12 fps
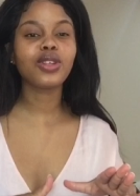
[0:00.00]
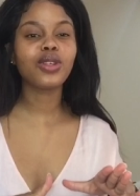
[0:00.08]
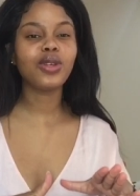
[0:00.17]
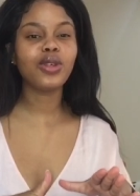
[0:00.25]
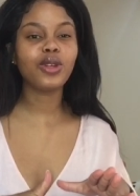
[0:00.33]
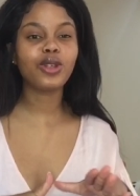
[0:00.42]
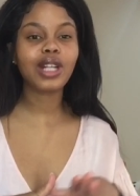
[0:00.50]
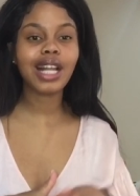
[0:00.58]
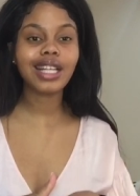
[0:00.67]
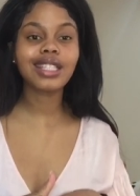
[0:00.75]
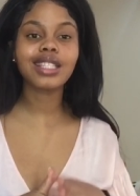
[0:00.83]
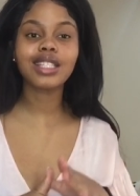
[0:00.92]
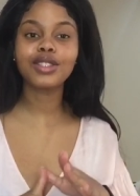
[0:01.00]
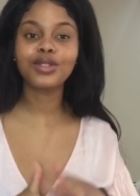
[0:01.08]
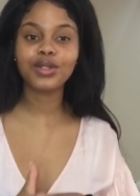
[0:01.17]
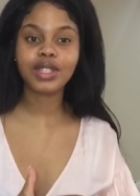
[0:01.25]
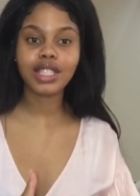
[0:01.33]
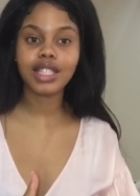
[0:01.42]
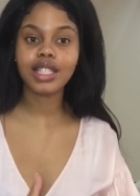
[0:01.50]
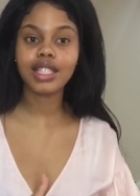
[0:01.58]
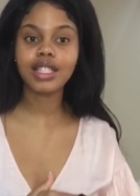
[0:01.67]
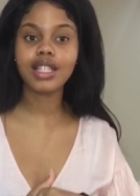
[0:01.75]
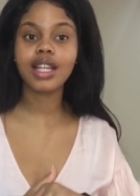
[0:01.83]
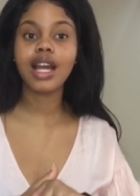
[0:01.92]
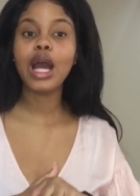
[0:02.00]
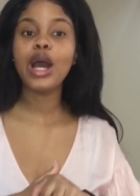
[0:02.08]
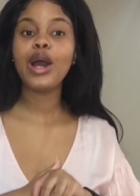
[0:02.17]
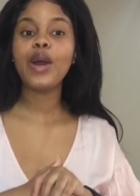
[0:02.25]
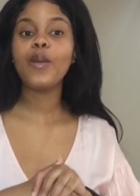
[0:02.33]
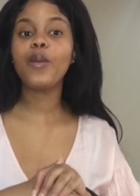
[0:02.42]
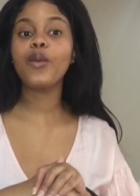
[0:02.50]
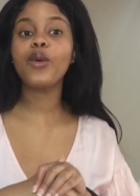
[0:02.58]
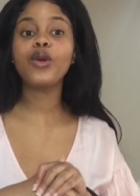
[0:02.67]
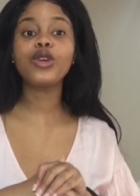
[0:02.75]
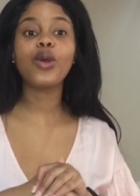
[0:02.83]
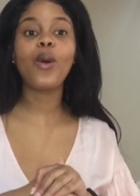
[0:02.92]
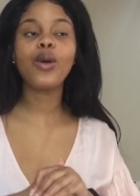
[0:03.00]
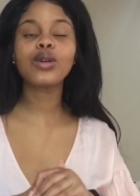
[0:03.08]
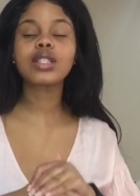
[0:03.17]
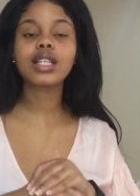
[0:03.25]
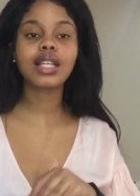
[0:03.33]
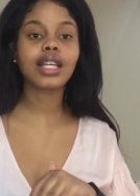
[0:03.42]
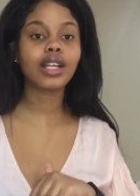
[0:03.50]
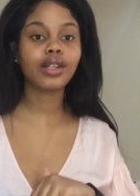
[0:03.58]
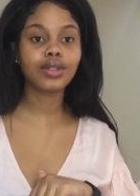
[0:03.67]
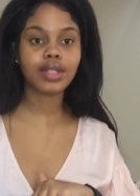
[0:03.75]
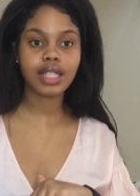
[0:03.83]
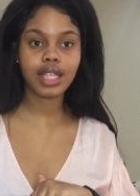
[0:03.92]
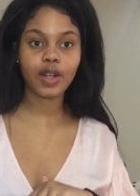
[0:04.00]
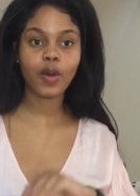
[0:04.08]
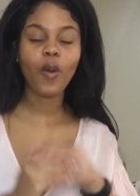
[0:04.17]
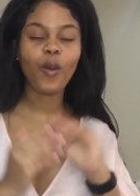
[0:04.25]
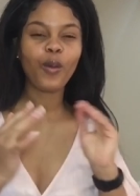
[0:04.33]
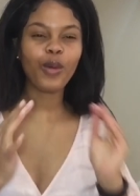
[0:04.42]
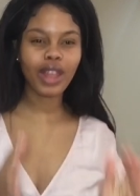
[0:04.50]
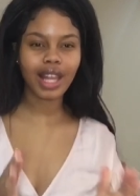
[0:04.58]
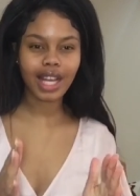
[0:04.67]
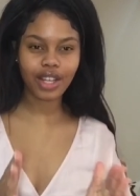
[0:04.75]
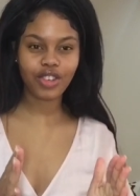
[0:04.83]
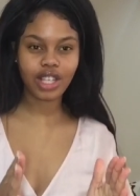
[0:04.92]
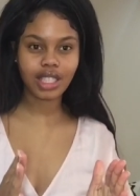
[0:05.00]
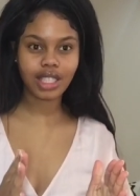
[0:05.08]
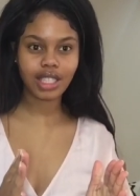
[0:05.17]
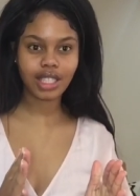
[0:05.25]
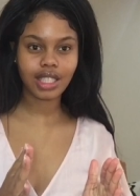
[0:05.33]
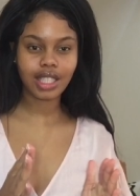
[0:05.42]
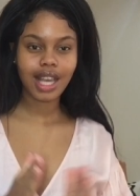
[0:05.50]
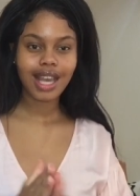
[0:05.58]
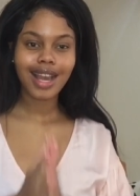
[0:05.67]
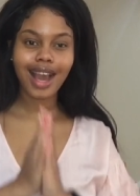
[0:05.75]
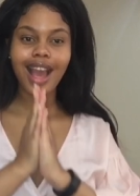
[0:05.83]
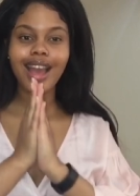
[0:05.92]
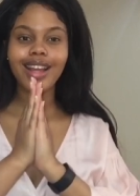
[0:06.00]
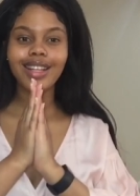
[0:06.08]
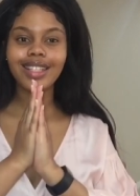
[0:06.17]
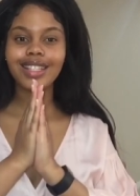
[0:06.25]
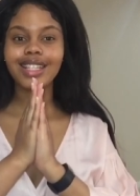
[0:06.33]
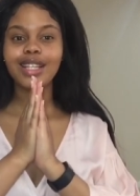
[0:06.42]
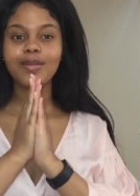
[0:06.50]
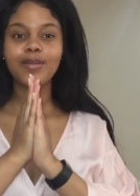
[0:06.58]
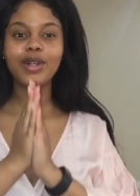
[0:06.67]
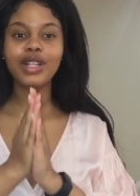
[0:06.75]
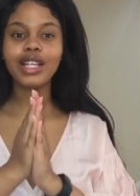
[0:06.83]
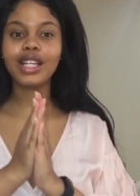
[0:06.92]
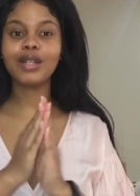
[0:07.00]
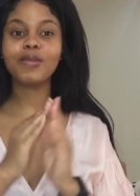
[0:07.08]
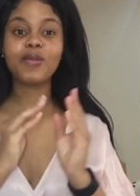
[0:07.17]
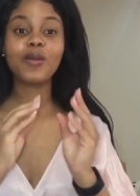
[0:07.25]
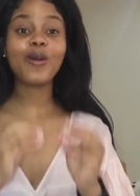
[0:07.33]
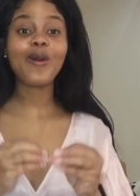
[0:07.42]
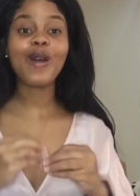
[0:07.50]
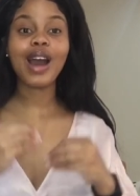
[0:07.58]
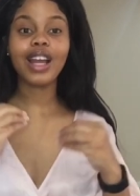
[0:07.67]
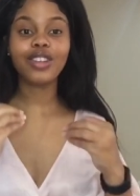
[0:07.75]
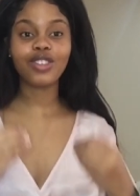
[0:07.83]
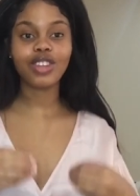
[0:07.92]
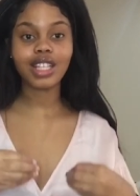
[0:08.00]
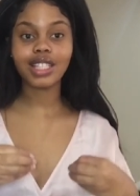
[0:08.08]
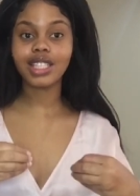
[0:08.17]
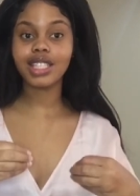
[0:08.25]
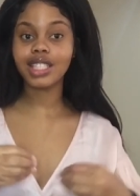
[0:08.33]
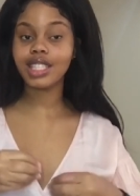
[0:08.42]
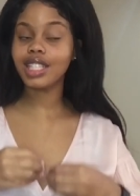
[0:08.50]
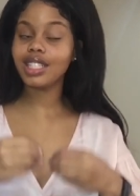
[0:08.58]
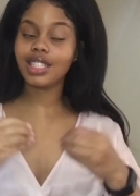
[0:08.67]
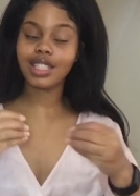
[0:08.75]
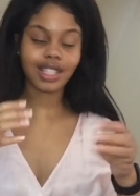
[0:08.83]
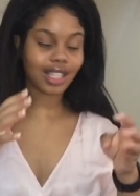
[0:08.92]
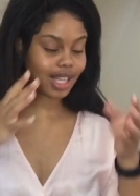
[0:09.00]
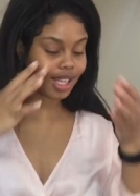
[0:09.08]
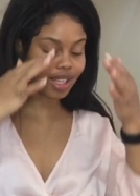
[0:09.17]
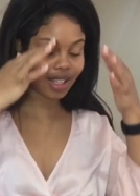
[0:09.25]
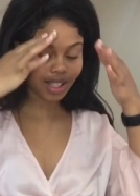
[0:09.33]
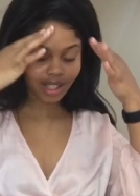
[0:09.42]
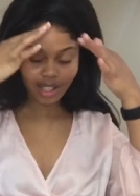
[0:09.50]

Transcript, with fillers: your cleansing routine or your whole skincare routine with hydration and putting in more hydration. It's just like